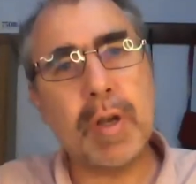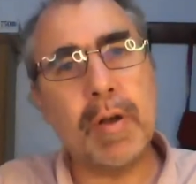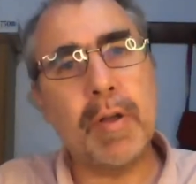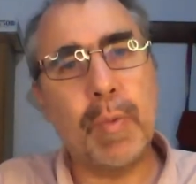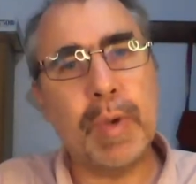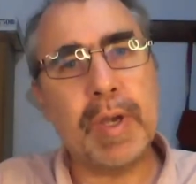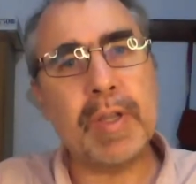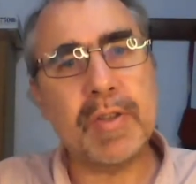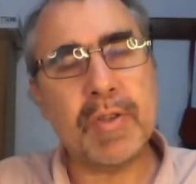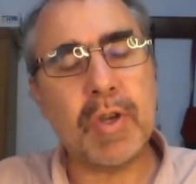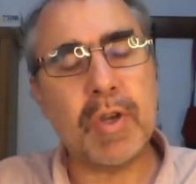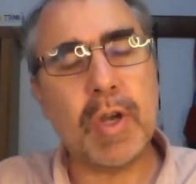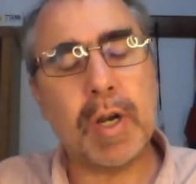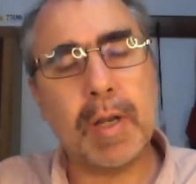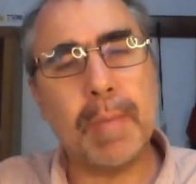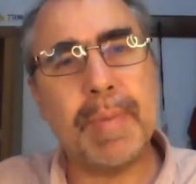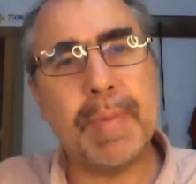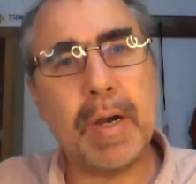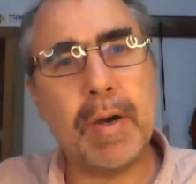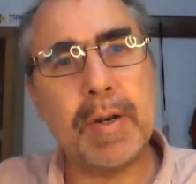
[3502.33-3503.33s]
we can talk
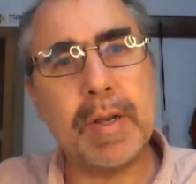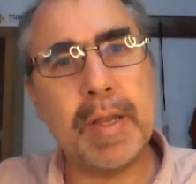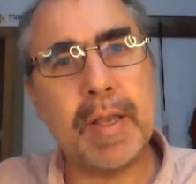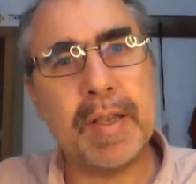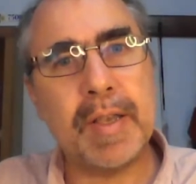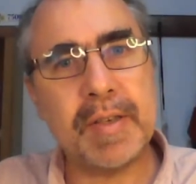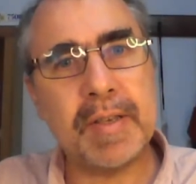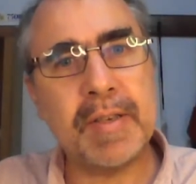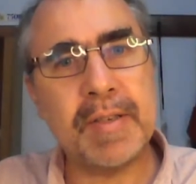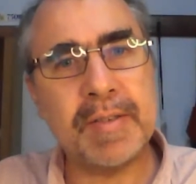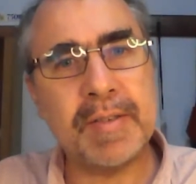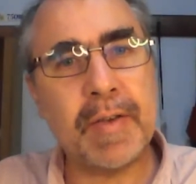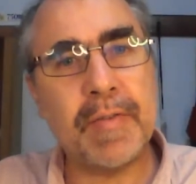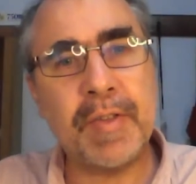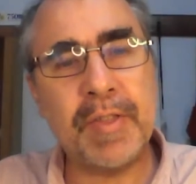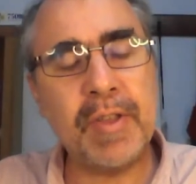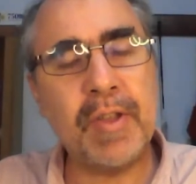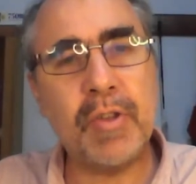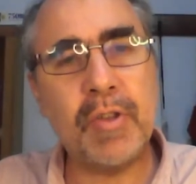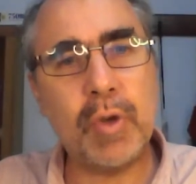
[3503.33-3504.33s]
about has
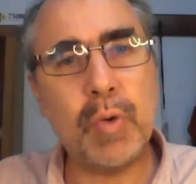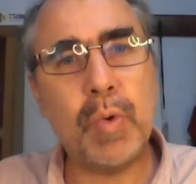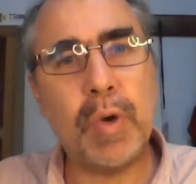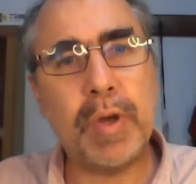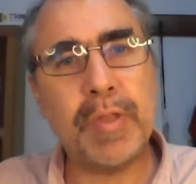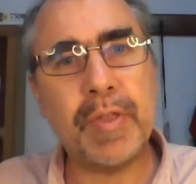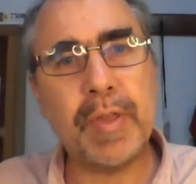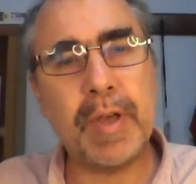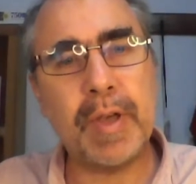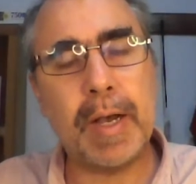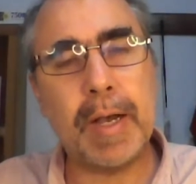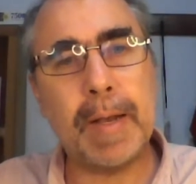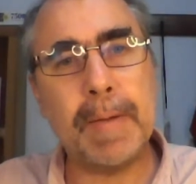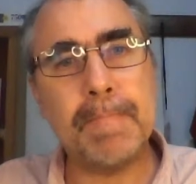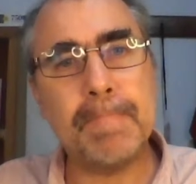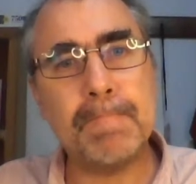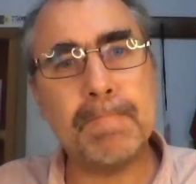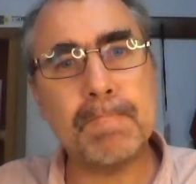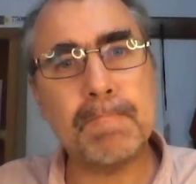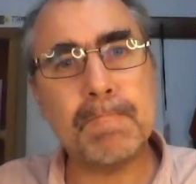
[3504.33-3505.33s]
everything to do with
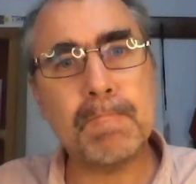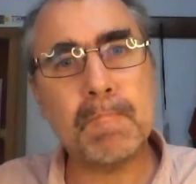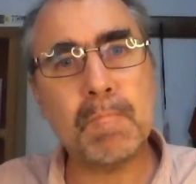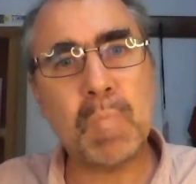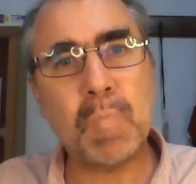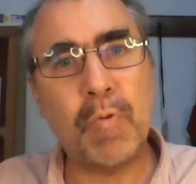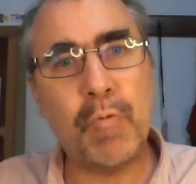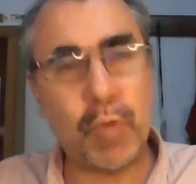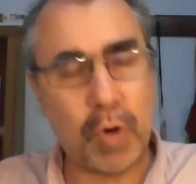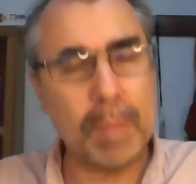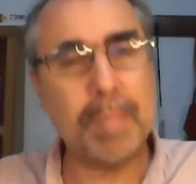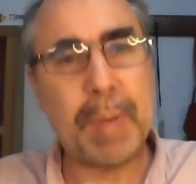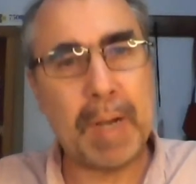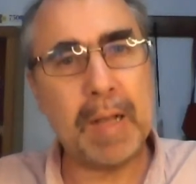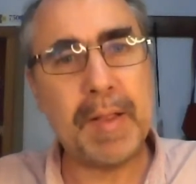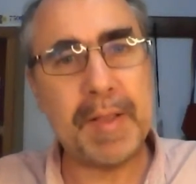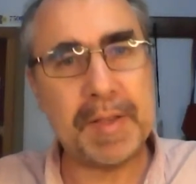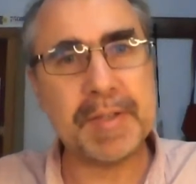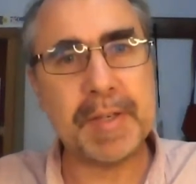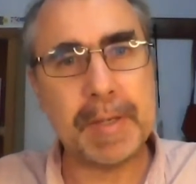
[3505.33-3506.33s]
foreign
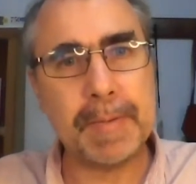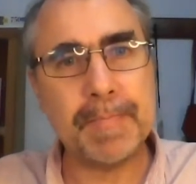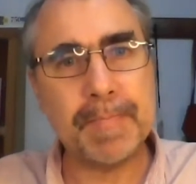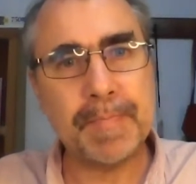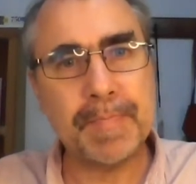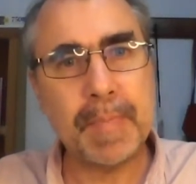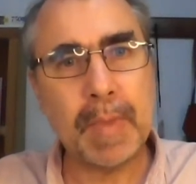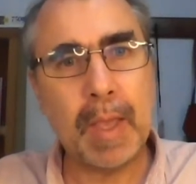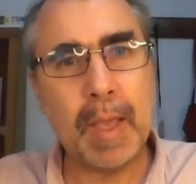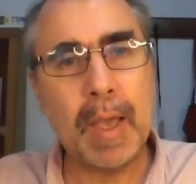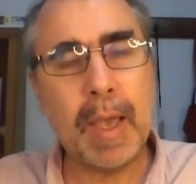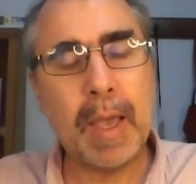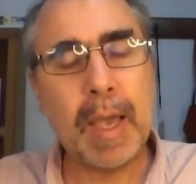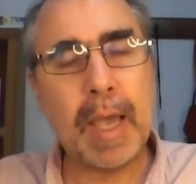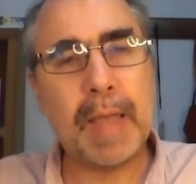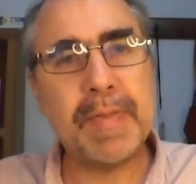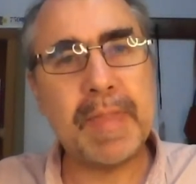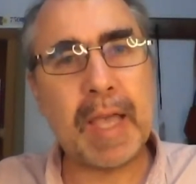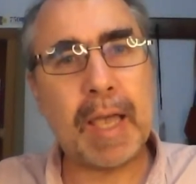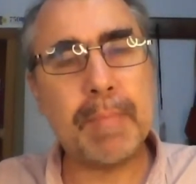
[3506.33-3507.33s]
policy.
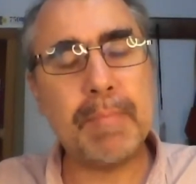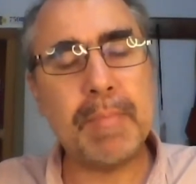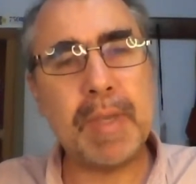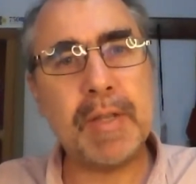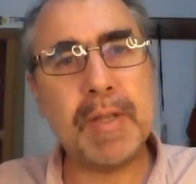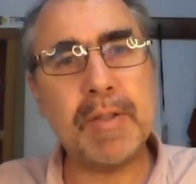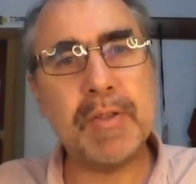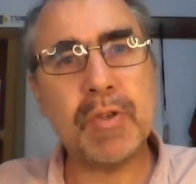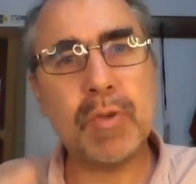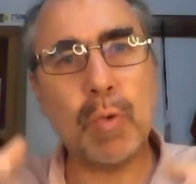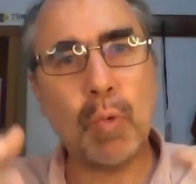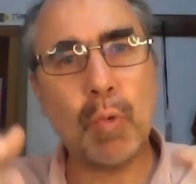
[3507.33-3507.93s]
And that means